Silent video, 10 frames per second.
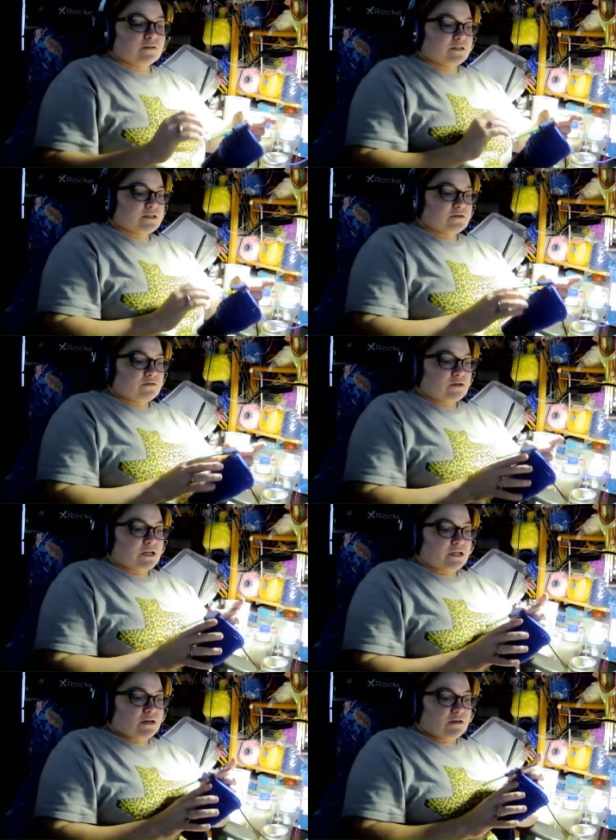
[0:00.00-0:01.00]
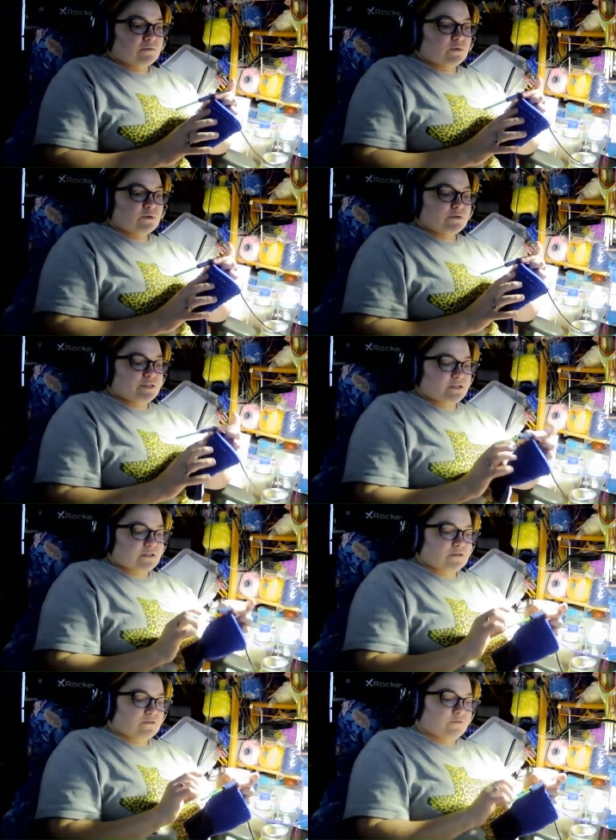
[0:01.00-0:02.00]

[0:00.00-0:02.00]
Okay, so I have rows 6 through